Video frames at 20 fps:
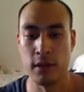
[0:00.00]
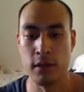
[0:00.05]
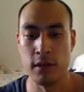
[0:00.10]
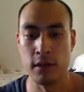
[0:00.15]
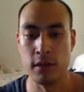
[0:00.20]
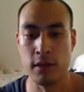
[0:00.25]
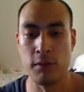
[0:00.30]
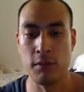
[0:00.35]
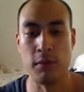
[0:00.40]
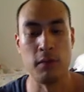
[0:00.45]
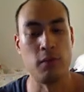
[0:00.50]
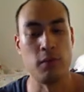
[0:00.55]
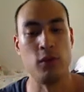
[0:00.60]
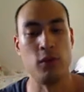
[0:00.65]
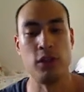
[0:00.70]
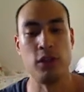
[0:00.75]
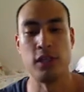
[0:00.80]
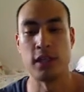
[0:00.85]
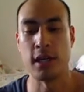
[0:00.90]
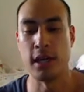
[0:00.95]
So boom, we
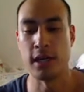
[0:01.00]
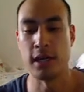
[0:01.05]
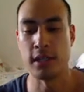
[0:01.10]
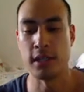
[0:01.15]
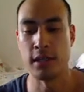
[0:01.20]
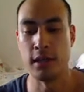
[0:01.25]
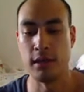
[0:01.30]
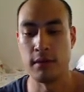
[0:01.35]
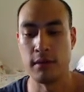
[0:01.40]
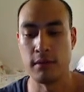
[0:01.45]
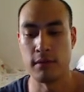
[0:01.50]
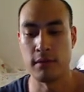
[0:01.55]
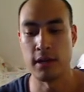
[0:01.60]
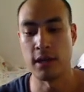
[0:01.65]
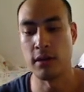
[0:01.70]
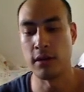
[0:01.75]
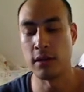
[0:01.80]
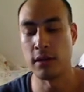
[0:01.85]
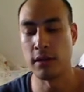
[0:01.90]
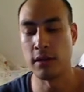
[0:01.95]
just cast it. I
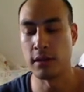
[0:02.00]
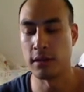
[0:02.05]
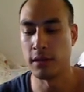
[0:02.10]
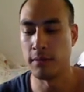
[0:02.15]
could have clicked it.